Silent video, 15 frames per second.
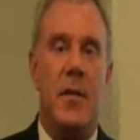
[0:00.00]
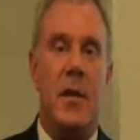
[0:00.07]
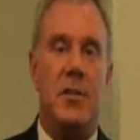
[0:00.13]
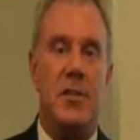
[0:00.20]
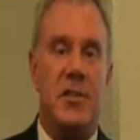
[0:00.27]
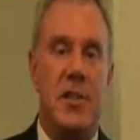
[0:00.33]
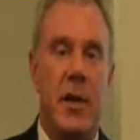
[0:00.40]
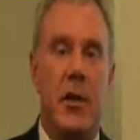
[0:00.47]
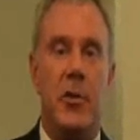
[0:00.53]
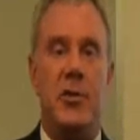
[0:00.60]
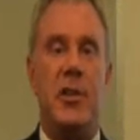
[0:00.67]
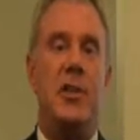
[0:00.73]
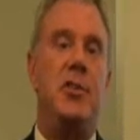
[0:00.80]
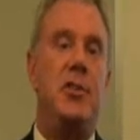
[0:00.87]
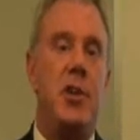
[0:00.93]
The
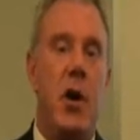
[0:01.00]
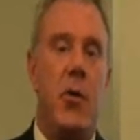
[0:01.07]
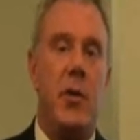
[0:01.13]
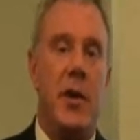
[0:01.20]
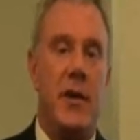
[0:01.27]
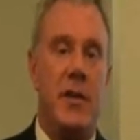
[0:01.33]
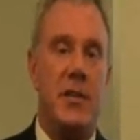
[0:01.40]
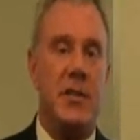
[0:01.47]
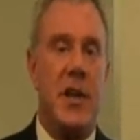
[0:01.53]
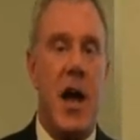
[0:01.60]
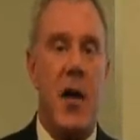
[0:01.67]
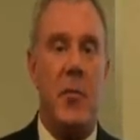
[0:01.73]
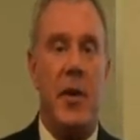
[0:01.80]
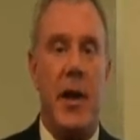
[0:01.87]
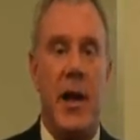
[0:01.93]
synergy shown in this
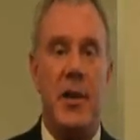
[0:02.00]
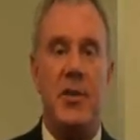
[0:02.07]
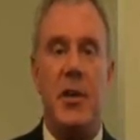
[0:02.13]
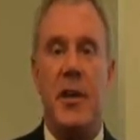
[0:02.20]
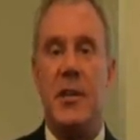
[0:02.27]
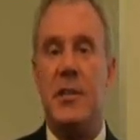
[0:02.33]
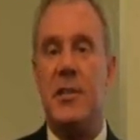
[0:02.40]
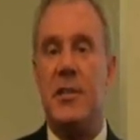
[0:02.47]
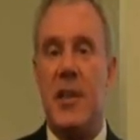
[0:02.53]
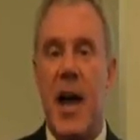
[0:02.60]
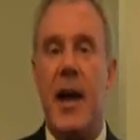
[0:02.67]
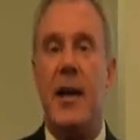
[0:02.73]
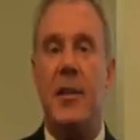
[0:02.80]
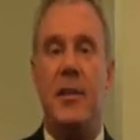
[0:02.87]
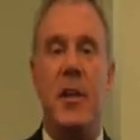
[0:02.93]
combination is
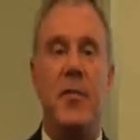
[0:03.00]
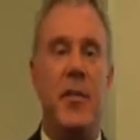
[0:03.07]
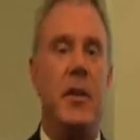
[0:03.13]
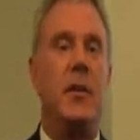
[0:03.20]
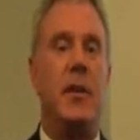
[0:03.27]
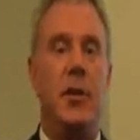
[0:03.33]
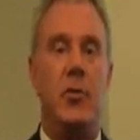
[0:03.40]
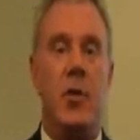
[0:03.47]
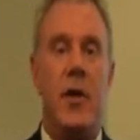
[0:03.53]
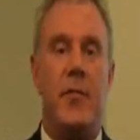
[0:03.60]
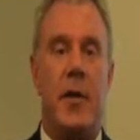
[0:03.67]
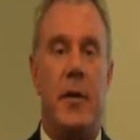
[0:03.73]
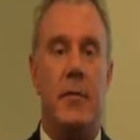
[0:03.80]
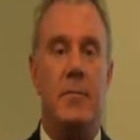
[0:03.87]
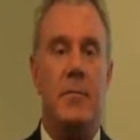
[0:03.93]
scientifically
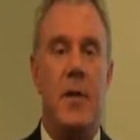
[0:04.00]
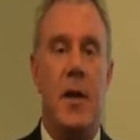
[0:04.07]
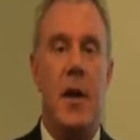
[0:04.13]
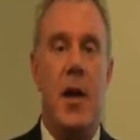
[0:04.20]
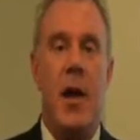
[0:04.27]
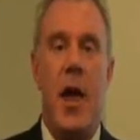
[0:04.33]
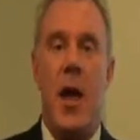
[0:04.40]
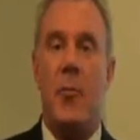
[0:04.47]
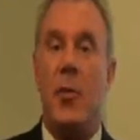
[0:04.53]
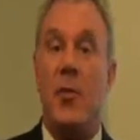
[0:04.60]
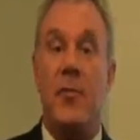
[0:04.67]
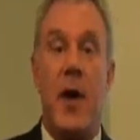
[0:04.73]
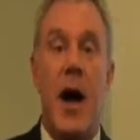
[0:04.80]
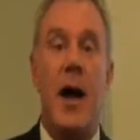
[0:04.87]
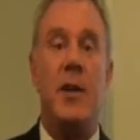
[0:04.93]
driven and
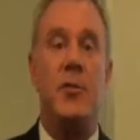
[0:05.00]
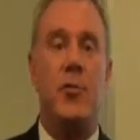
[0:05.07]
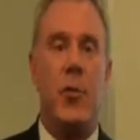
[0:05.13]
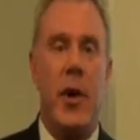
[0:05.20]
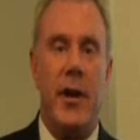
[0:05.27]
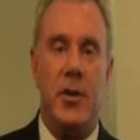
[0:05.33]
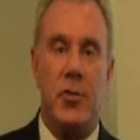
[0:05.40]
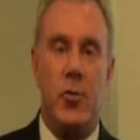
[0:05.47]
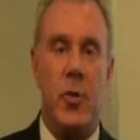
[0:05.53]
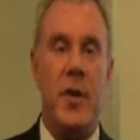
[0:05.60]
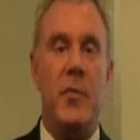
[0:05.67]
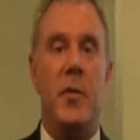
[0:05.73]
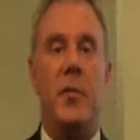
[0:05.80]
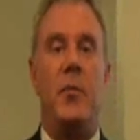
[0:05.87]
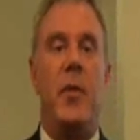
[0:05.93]
provides for a
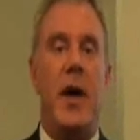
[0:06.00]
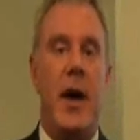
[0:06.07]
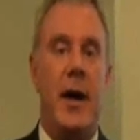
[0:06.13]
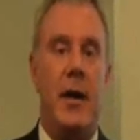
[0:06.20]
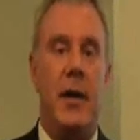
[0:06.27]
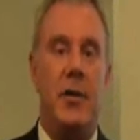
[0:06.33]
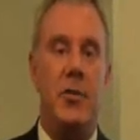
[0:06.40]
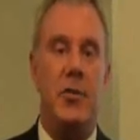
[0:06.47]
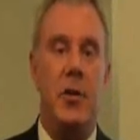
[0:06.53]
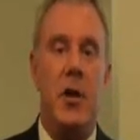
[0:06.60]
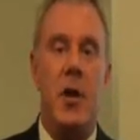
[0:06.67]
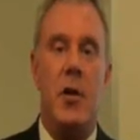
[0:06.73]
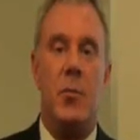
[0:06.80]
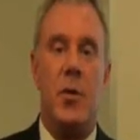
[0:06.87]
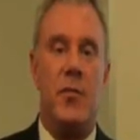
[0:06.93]
treatment package
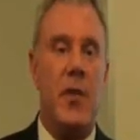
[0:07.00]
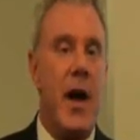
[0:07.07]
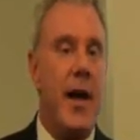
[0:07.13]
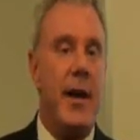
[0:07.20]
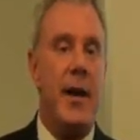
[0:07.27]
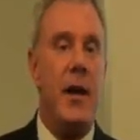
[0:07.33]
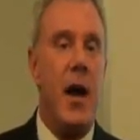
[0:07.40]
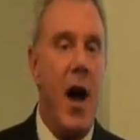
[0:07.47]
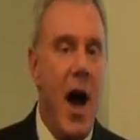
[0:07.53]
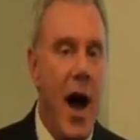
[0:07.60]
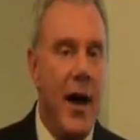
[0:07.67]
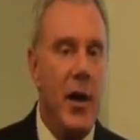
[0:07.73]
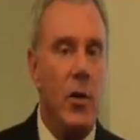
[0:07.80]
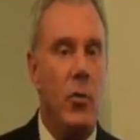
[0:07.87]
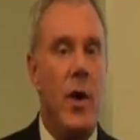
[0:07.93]
providing
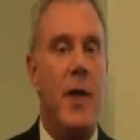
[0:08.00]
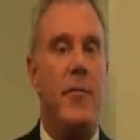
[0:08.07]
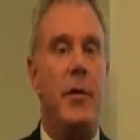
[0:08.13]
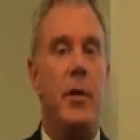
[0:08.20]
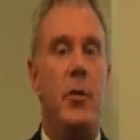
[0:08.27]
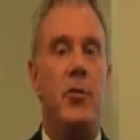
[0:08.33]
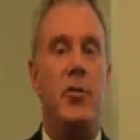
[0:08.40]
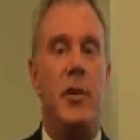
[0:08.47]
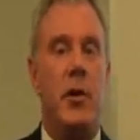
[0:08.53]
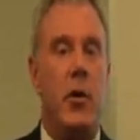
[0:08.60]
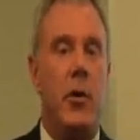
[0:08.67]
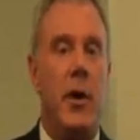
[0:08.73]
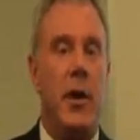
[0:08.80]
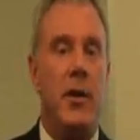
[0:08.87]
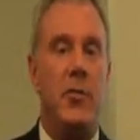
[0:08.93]
higher revenues and
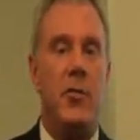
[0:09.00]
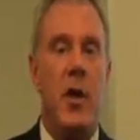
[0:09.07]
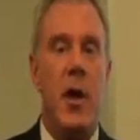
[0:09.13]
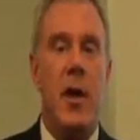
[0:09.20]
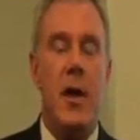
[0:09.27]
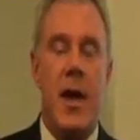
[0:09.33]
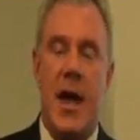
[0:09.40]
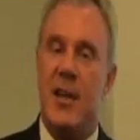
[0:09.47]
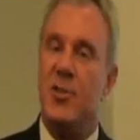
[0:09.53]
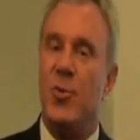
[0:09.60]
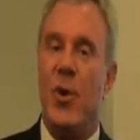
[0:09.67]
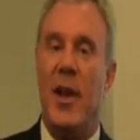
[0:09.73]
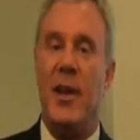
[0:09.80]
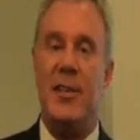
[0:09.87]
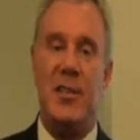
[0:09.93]
earnings
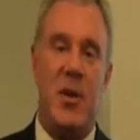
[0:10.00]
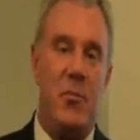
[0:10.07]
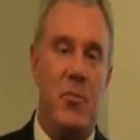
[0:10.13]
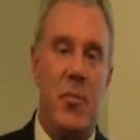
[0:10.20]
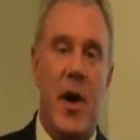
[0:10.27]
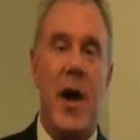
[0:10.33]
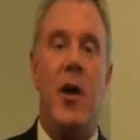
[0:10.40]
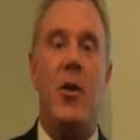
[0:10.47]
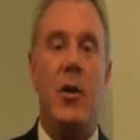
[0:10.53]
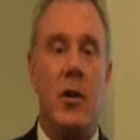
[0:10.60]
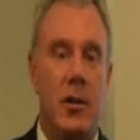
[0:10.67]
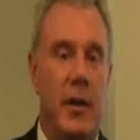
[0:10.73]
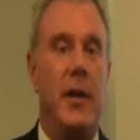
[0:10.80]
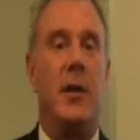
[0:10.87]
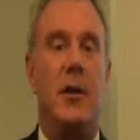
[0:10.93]
as well as a
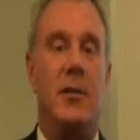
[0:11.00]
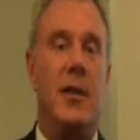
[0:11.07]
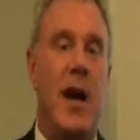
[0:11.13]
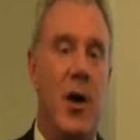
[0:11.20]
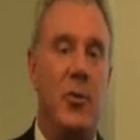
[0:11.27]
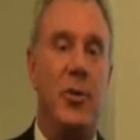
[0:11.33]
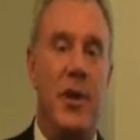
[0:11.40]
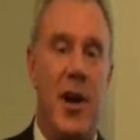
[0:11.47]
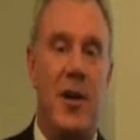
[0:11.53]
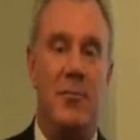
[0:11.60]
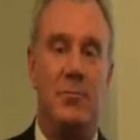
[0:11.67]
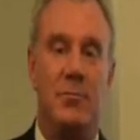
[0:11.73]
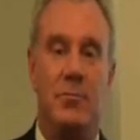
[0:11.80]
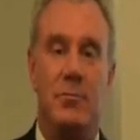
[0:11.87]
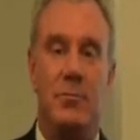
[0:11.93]
better clinical
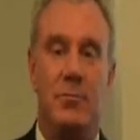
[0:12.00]
outcome.